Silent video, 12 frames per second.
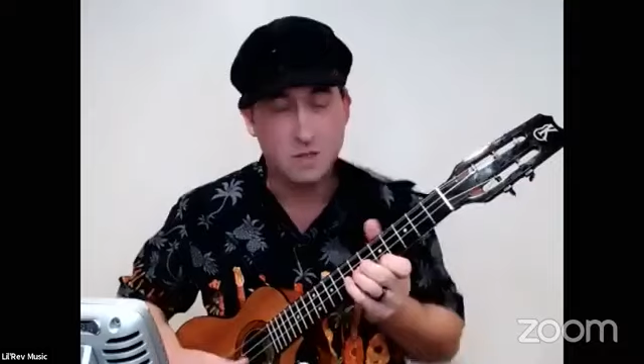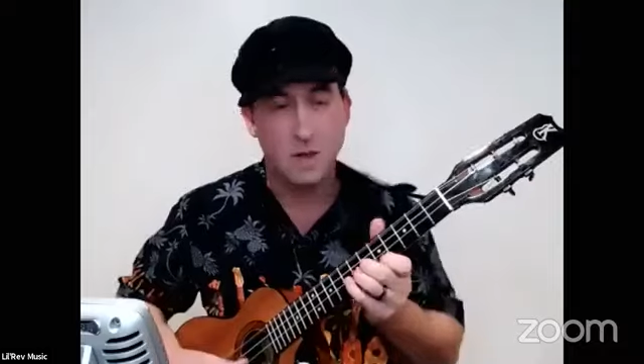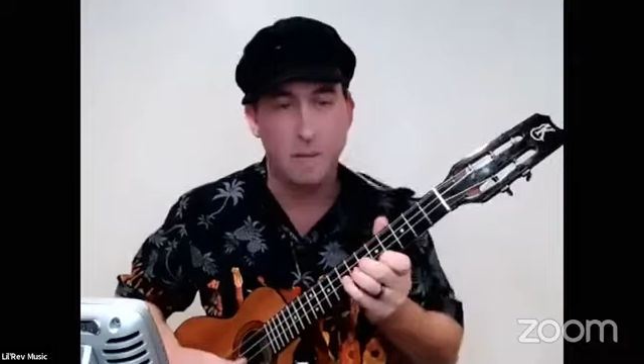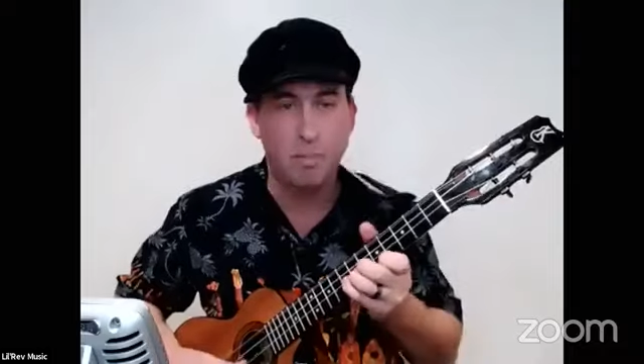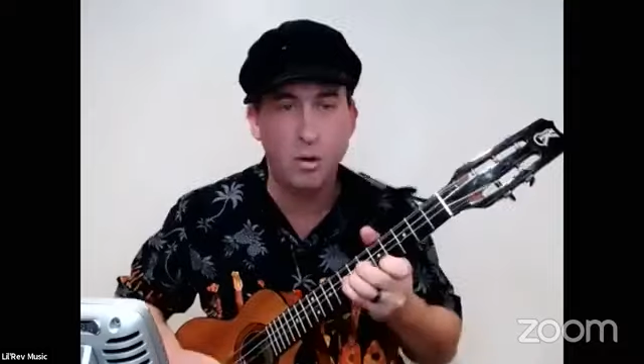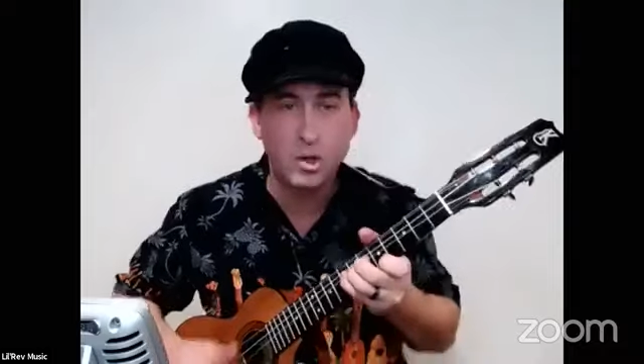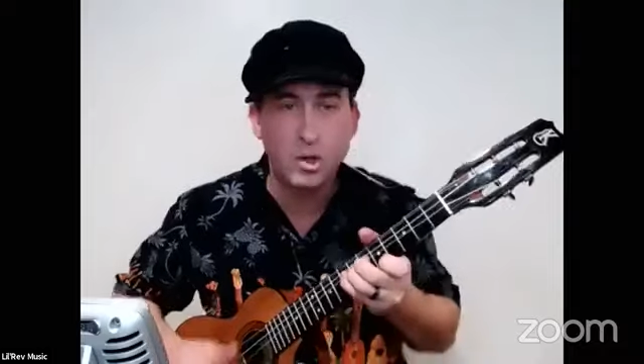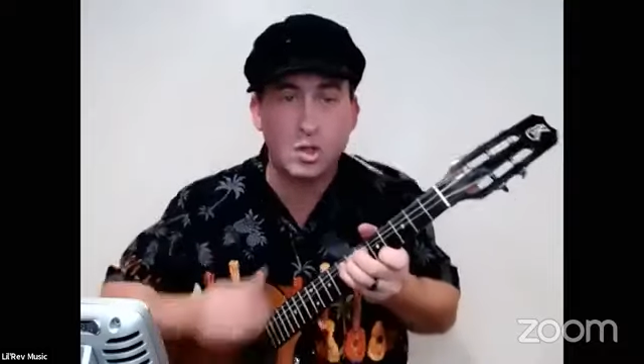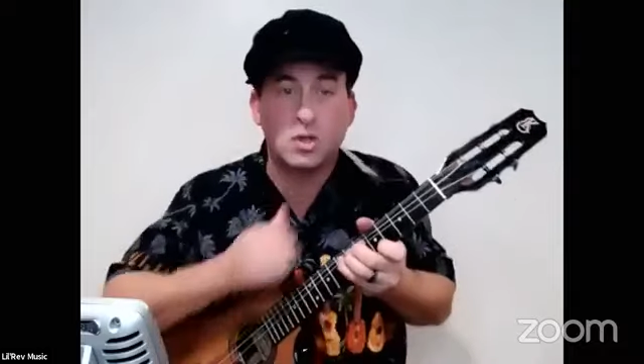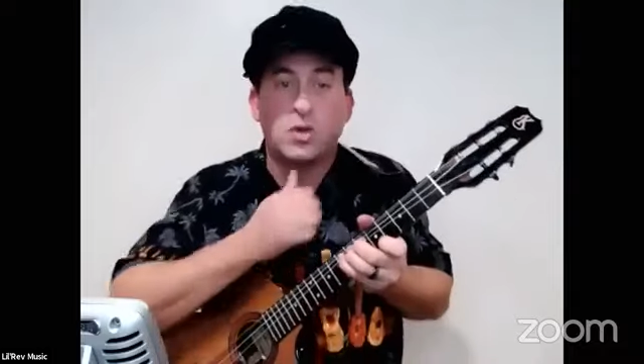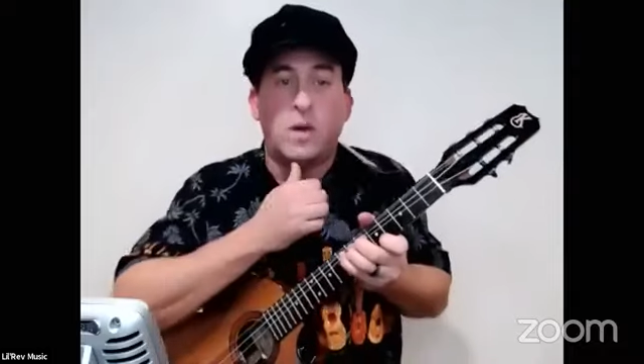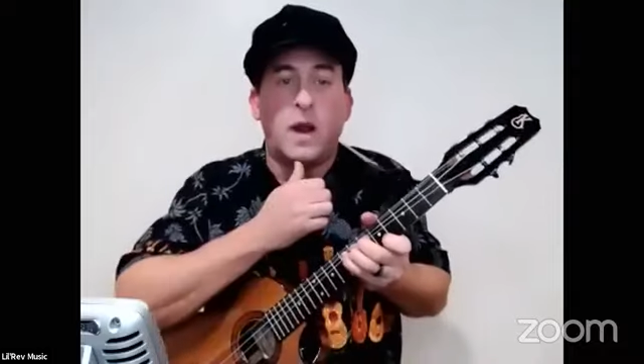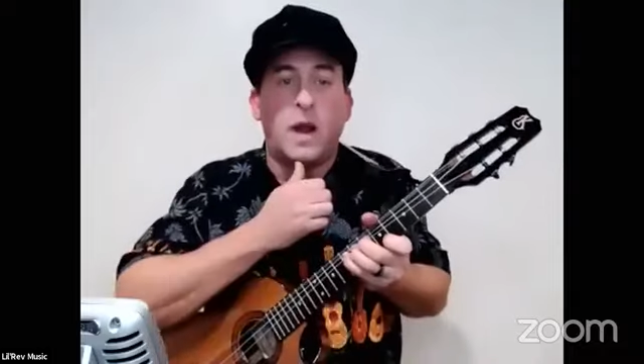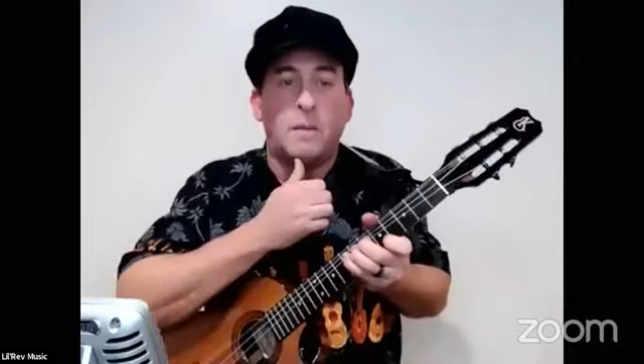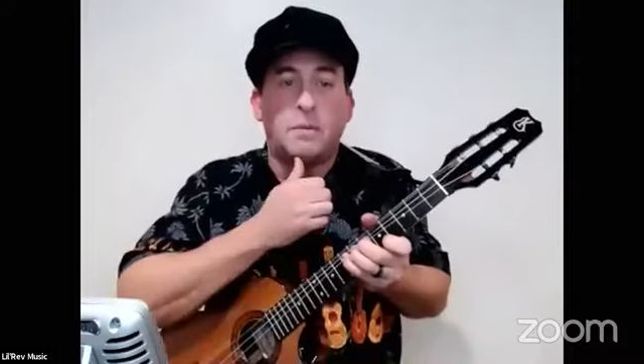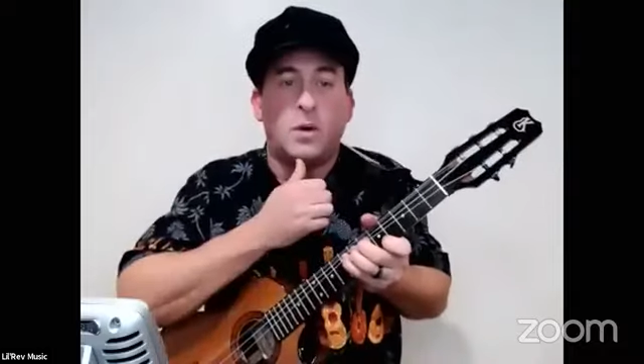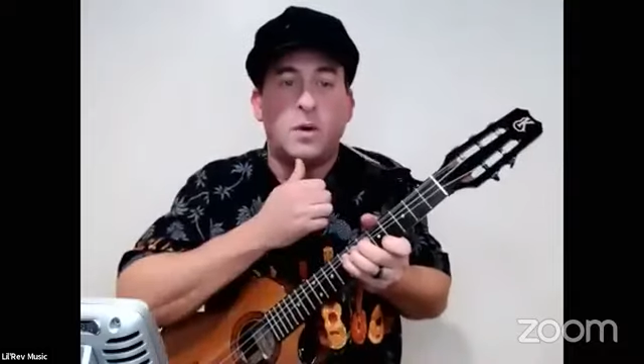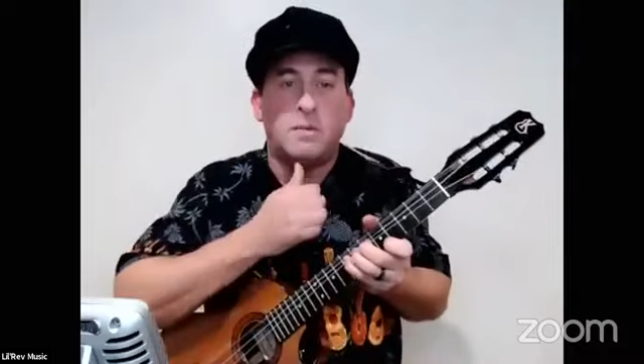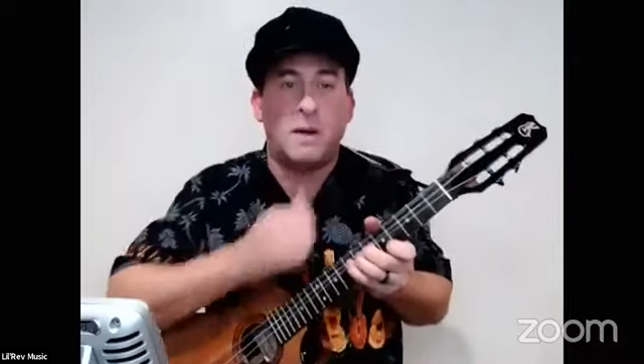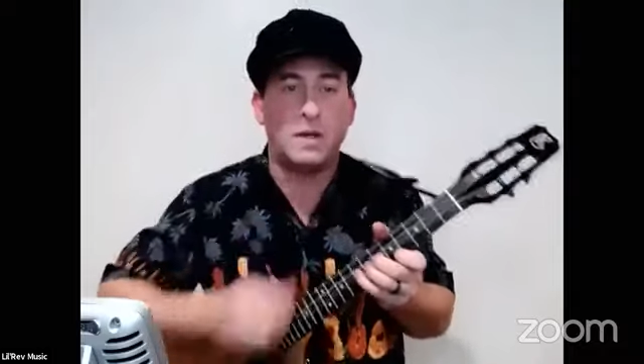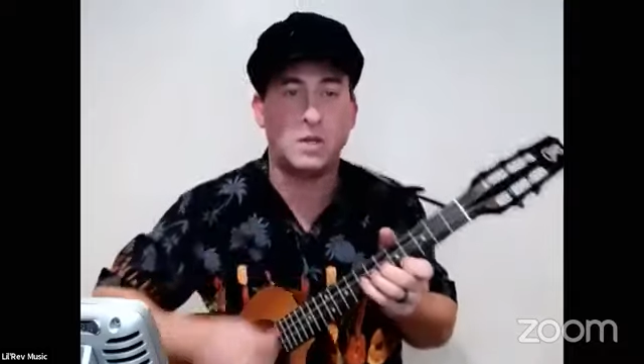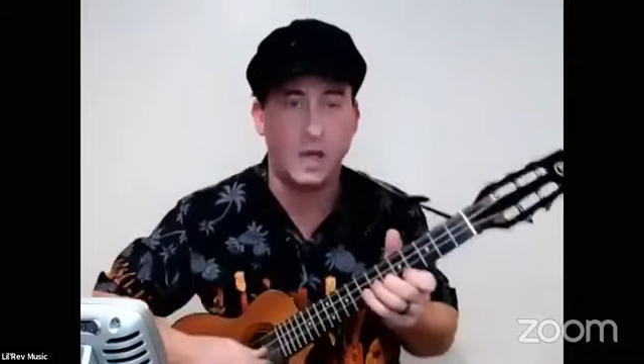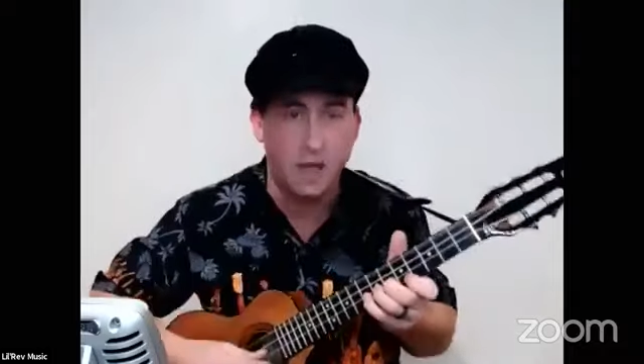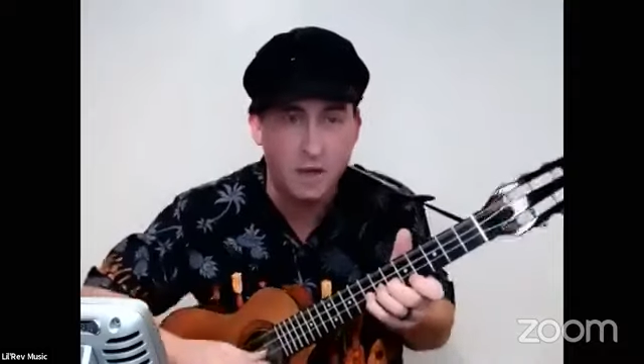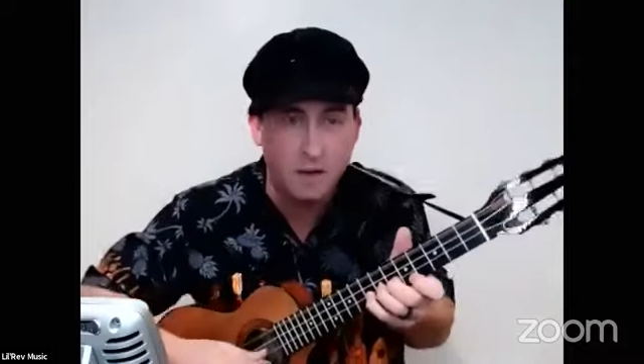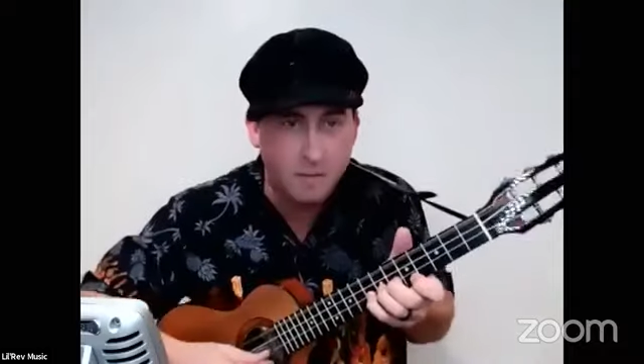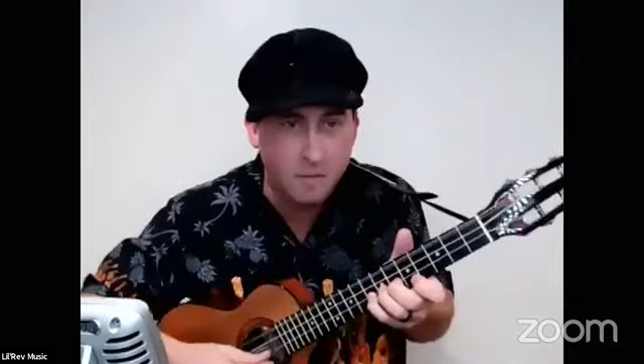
I push the string up towards my chin